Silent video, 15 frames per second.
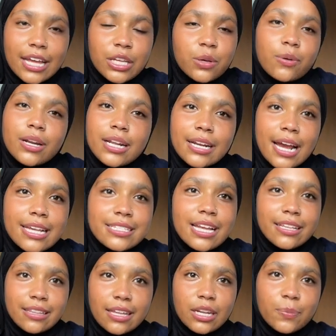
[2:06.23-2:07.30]
You want a nice
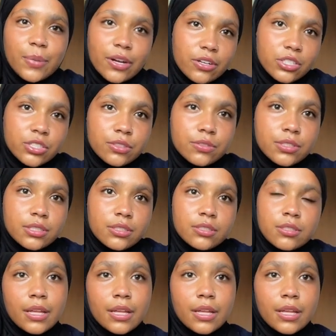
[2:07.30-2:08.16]
athletic pair of shoes.